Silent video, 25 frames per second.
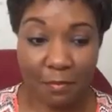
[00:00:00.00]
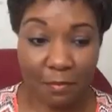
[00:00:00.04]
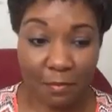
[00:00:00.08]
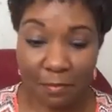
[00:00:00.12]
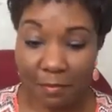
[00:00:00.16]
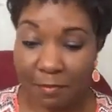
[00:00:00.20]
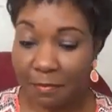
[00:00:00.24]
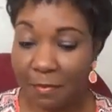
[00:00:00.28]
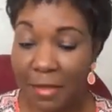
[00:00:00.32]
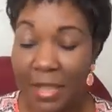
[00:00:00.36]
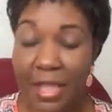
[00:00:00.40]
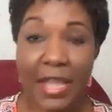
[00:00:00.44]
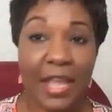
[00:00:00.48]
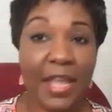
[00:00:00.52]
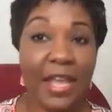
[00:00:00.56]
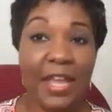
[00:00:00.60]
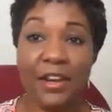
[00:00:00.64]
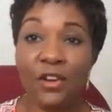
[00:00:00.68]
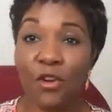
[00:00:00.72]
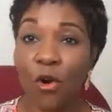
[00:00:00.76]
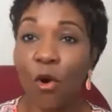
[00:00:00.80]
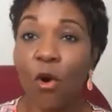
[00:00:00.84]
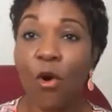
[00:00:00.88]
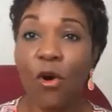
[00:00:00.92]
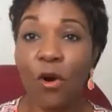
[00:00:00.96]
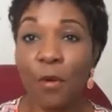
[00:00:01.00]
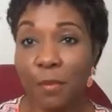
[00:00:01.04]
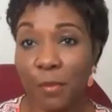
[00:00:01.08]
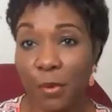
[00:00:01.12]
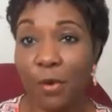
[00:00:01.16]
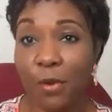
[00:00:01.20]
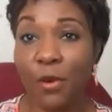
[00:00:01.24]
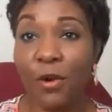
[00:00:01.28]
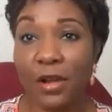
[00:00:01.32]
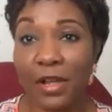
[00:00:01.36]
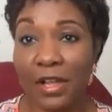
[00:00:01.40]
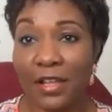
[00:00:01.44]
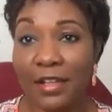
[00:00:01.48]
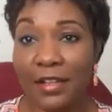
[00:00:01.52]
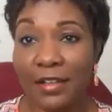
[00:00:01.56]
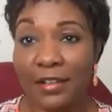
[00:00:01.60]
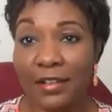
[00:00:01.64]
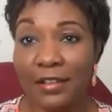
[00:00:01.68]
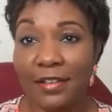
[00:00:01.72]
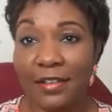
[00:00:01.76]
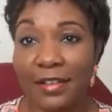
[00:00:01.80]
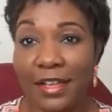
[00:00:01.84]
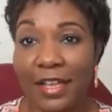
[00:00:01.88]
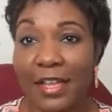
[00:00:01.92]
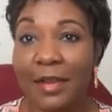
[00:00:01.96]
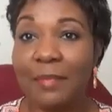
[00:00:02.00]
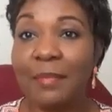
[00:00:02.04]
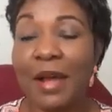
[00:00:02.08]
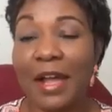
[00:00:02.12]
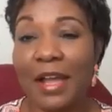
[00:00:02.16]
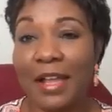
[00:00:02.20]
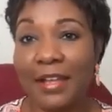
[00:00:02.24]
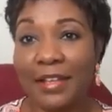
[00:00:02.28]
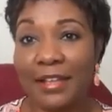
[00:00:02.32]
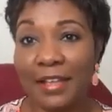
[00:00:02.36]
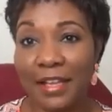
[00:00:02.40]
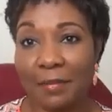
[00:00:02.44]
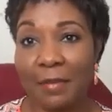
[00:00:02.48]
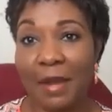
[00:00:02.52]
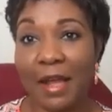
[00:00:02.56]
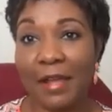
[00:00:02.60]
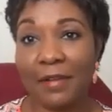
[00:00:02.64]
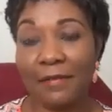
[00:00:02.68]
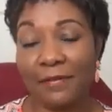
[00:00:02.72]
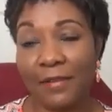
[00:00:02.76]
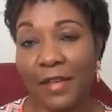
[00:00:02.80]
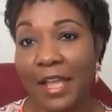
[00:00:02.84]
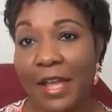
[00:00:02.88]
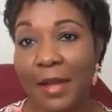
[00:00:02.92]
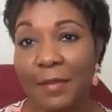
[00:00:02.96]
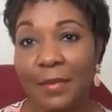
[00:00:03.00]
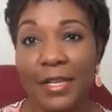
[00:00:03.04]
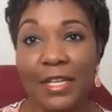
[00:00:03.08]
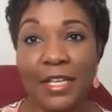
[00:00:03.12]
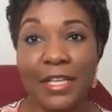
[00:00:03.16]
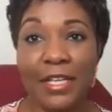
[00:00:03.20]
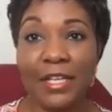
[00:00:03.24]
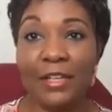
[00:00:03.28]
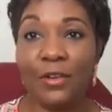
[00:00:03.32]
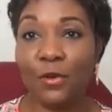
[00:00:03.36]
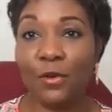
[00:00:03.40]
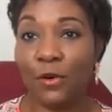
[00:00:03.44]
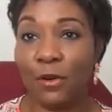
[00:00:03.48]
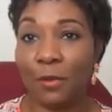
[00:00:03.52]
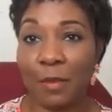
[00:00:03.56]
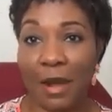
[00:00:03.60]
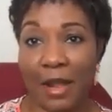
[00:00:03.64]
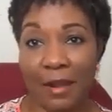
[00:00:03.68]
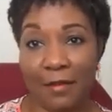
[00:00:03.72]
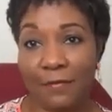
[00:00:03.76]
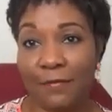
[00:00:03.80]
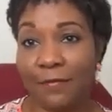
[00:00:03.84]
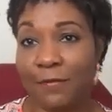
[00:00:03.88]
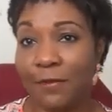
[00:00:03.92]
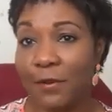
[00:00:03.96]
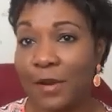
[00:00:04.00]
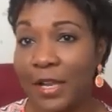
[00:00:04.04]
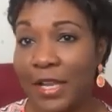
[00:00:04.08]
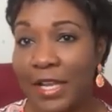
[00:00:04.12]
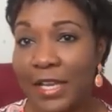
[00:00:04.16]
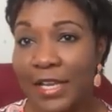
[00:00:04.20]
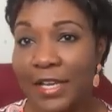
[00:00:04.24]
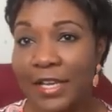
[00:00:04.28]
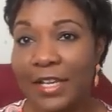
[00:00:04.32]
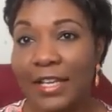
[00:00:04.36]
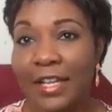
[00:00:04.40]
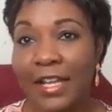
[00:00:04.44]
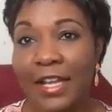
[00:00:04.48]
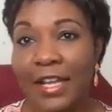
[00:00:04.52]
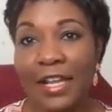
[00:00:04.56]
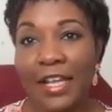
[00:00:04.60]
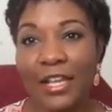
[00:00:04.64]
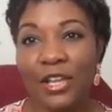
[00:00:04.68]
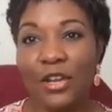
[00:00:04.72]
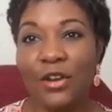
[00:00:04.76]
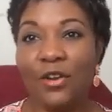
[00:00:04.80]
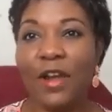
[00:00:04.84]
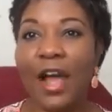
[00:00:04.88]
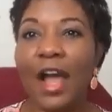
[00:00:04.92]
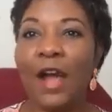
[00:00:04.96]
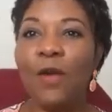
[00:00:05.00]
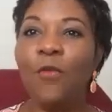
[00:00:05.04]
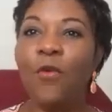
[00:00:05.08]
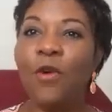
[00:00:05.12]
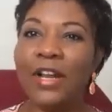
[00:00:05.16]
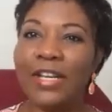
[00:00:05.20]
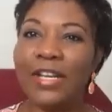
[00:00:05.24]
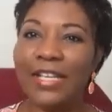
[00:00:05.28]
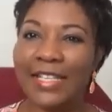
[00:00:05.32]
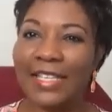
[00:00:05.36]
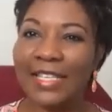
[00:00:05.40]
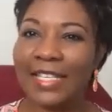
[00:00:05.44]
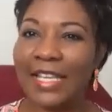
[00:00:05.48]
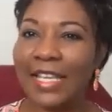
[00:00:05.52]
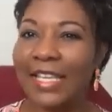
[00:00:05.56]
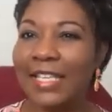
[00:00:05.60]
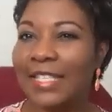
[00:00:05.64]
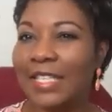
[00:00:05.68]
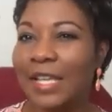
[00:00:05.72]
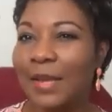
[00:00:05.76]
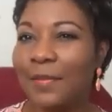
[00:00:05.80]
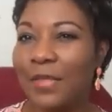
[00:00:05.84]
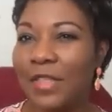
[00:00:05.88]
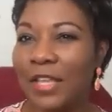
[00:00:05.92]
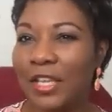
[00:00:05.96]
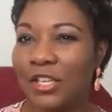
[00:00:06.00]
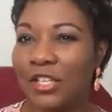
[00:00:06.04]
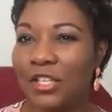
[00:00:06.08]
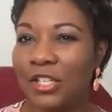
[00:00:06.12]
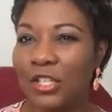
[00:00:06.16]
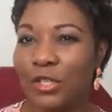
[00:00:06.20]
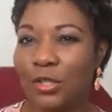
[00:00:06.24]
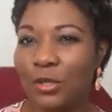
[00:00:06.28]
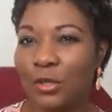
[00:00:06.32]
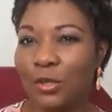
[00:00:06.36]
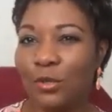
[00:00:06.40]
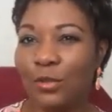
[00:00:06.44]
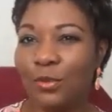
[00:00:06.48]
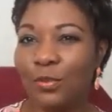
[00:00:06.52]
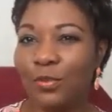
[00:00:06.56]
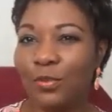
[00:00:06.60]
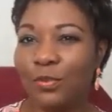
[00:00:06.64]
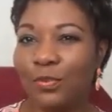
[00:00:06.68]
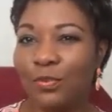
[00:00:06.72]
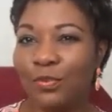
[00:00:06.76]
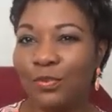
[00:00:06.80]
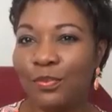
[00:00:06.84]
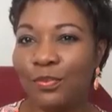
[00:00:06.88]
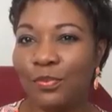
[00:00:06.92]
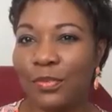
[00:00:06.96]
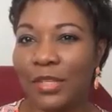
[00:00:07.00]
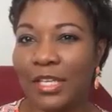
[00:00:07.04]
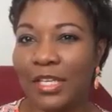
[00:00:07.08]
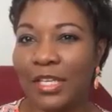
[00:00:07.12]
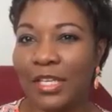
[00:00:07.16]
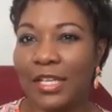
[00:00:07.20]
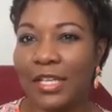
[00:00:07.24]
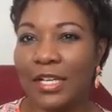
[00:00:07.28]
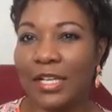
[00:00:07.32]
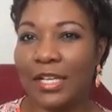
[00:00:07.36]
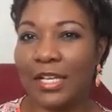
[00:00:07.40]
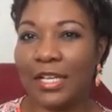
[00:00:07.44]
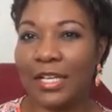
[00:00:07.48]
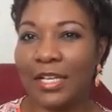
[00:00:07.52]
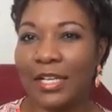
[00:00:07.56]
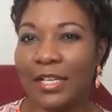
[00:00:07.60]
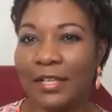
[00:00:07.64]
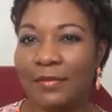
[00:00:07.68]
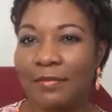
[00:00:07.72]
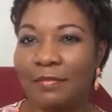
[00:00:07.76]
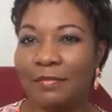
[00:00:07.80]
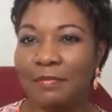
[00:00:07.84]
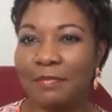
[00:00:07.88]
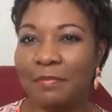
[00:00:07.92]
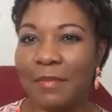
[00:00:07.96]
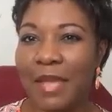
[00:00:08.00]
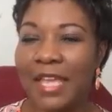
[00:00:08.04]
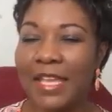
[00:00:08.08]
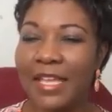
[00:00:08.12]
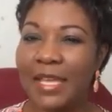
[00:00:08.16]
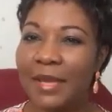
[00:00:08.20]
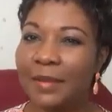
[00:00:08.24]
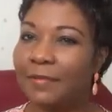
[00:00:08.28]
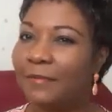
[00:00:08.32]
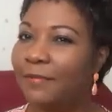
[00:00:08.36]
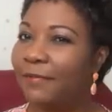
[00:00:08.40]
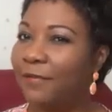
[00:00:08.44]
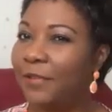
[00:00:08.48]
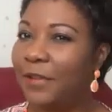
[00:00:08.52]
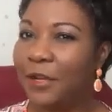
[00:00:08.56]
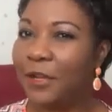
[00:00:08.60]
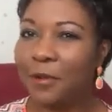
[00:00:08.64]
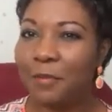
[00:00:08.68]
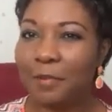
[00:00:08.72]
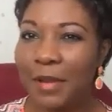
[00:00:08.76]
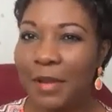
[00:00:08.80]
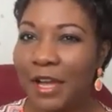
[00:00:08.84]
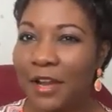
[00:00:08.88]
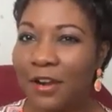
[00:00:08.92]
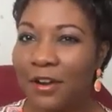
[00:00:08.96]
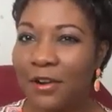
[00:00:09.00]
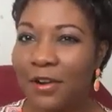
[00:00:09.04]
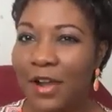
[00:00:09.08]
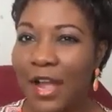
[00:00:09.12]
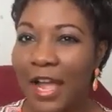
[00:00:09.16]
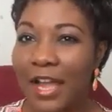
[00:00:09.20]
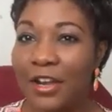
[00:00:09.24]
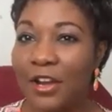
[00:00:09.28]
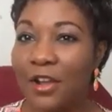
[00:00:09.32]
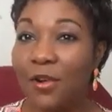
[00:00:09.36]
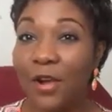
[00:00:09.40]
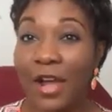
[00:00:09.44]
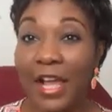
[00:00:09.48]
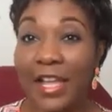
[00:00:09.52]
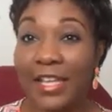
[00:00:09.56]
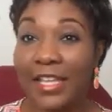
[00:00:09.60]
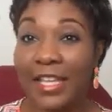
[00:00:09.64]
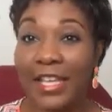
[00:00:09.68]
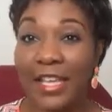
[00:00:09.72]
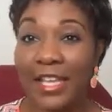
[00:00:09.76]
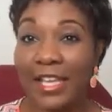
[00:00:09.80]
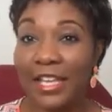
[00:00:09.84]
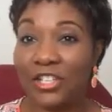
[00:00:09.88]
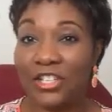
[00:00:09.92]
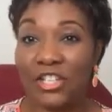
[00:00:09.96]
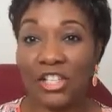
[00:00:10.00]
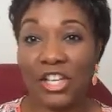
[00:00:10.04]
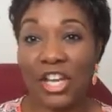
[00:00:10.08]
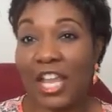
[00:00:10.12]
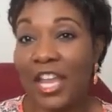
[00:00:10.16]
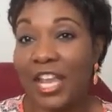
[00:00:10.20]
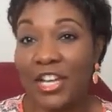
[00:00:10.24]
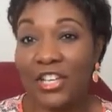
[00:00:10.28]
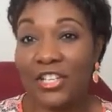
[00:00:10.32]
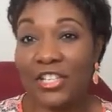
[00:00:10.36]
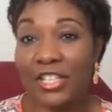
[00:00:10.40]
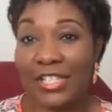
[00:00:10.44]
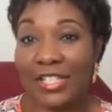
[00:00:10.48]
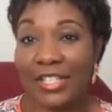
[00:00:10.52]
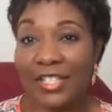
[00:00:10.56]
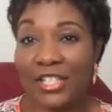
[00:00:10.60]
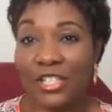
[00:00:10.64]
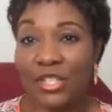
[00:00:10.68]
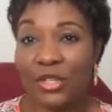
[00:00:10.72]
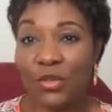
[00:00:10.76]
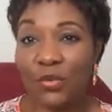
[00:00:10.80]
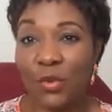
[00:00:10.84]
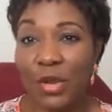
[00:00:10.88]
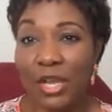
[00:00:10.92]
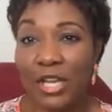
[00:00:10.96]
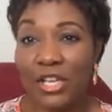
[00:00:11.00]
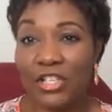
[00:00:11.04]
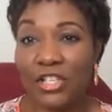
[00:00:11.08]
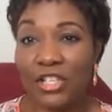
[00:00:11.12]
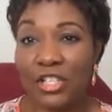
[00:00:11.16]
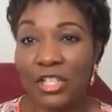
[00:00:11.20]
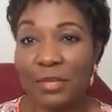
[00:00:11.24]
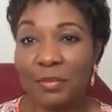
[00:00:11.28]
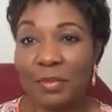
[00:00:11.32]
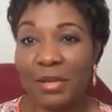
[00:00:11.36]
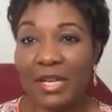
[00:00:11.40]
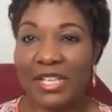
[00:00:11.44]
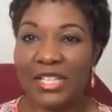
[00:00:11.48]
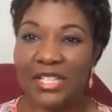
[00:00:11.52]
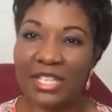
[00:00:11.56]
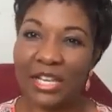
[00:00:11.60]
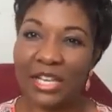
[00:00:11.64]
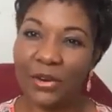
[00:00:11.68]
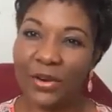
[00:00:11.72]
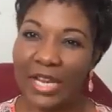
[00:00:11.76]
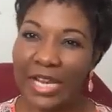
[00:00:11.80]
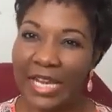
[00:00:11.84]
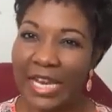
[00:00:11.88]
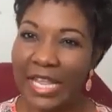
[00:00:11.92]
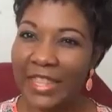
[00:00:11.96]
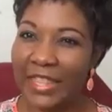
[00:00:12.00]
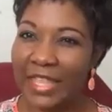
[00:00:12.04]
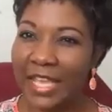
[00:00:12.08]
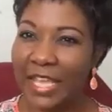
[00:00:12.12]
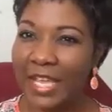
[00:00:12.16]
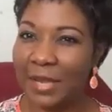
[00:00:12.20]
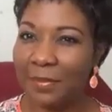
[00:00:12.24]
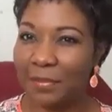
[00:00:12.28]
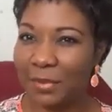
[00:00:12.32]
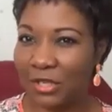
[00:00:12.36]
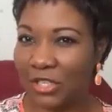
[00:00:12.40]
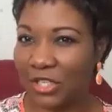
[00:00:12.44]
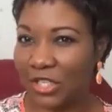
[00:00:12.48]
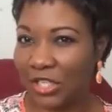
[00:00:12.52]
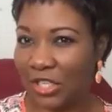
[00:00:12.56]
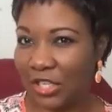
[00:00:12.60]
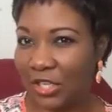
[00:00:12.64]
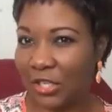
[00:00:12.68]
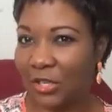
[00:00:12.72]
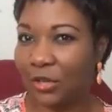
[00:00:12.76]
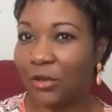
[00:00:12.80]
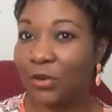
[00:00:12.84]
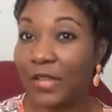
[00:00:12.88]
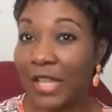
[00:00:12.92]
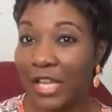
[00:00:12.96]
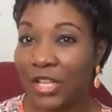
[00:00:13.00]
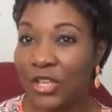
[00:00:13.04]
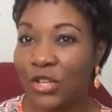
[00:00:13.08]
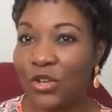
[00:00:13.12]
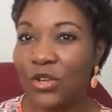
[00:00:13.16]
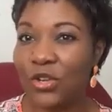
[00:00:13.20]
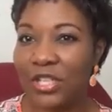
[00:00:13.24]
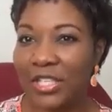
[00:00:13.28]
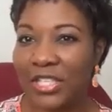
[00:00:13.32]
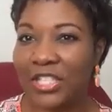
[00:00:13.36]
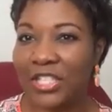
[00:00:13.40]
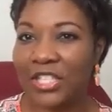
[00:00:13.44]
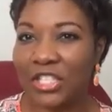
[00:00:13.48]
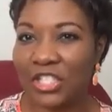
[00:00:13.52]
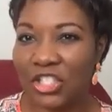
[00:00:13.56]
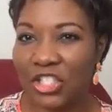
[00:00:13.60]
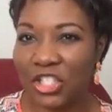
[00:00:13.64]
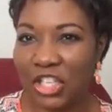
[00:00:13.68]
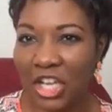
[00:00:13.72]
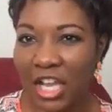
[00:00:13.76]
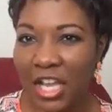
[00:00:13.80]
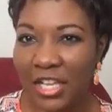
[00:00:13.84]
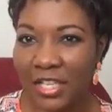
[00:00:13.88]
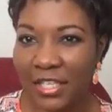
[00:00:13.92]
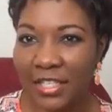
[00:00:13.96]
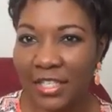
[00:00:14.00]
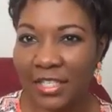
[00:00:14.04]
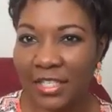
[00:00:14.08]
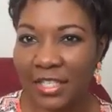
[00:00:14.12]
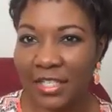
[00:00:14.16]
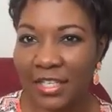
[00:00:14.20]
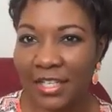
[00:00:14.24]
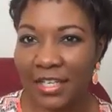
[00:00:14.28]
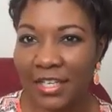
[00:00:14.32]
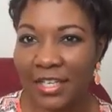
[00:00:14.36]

man or boy in my family or my friend? You know, I want to say something to make him feel better. I know I can't change the situation, but is there anything in particular that you could suggest